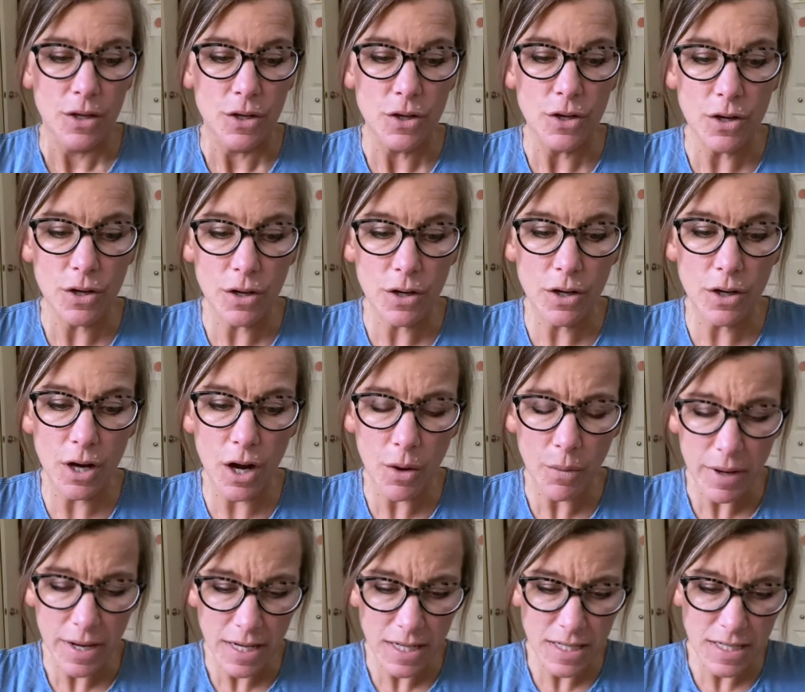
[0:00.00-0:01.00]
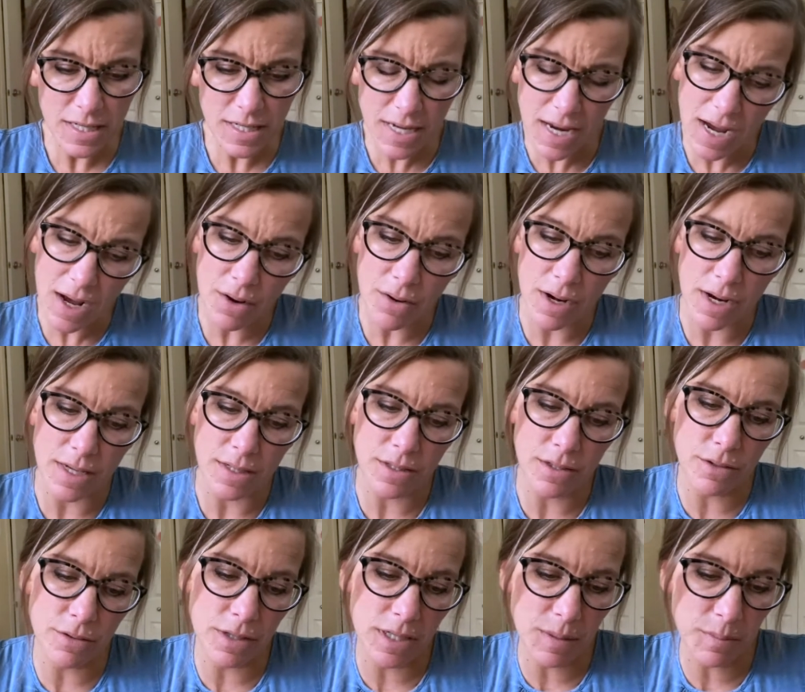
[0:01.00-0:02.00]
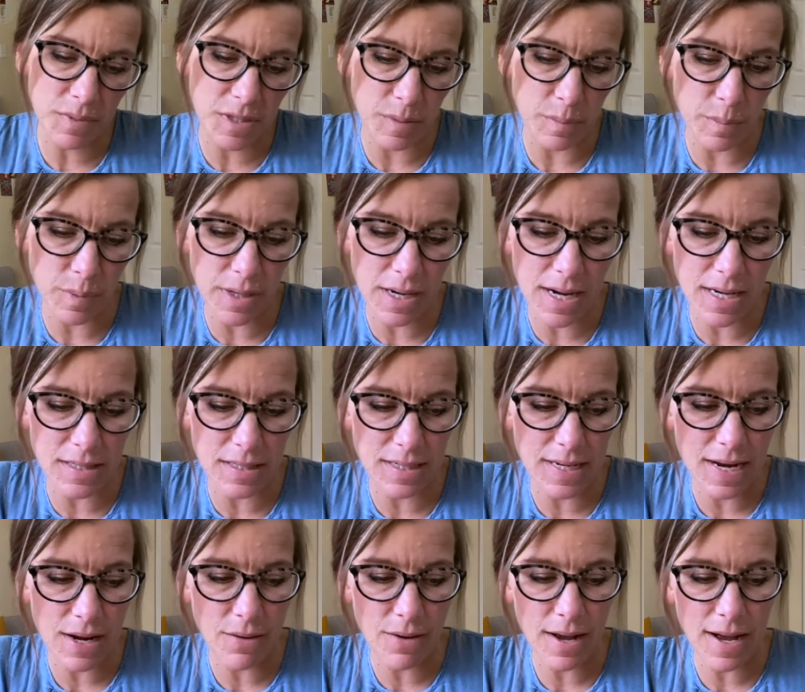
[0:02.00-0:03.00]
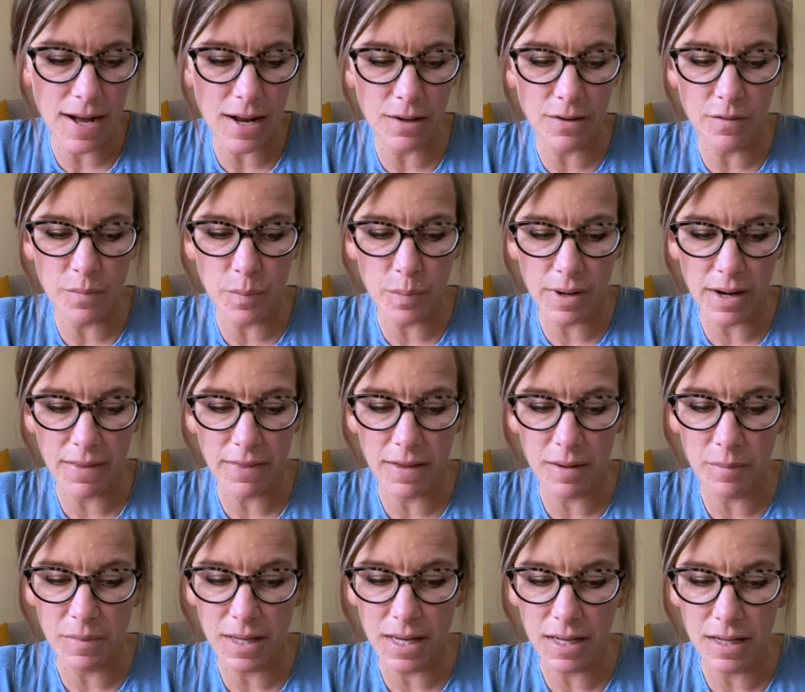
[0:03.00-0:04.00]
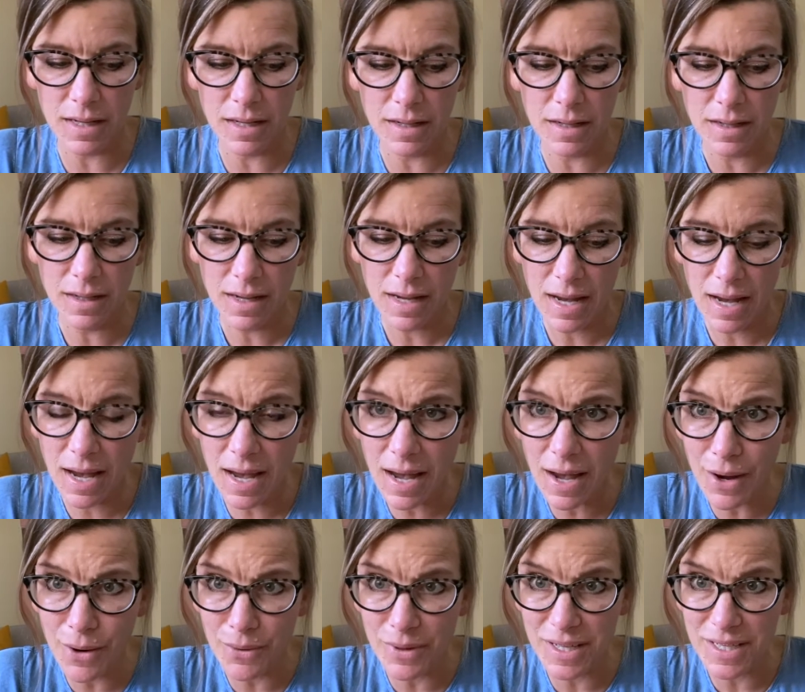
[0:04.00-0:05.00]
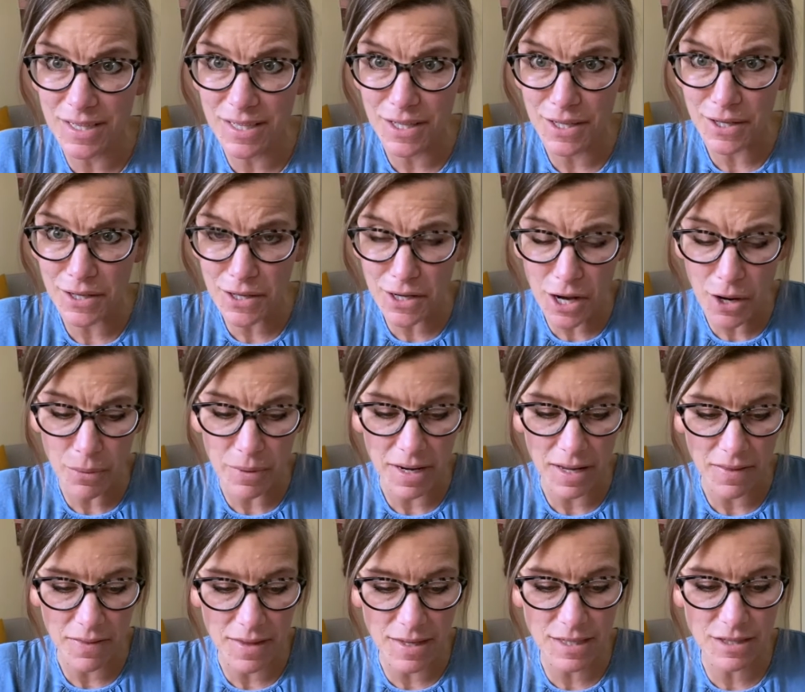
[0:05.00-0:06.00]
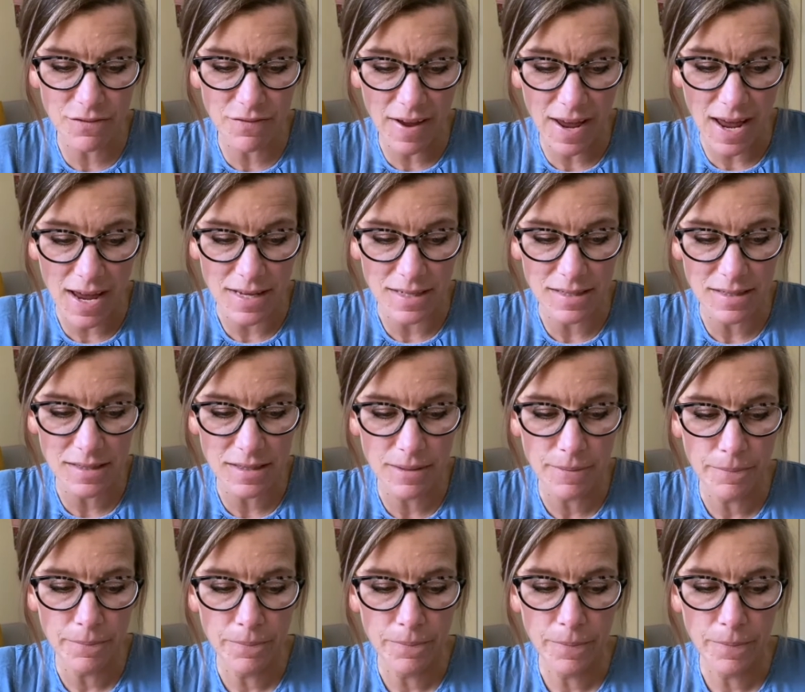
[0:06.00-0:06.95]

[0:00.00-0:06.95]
You're going down, I scream, surprised at how out of breath I'm getting. How is he going this fast?